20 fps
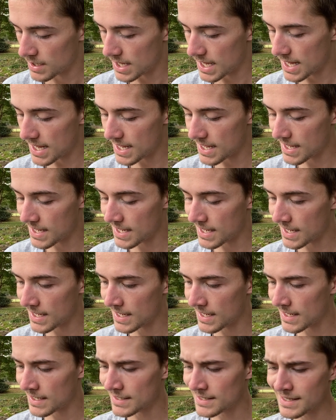
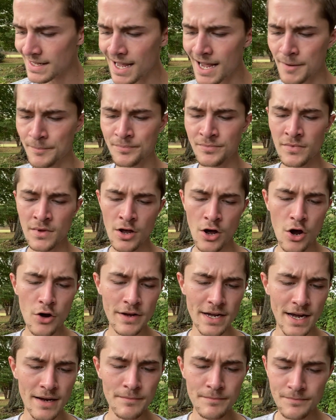And yeah,
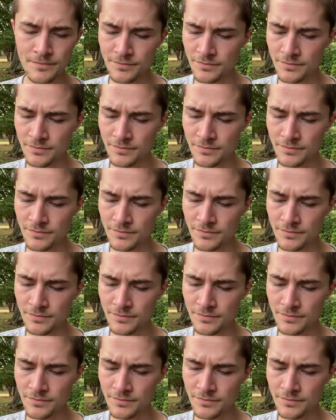okay.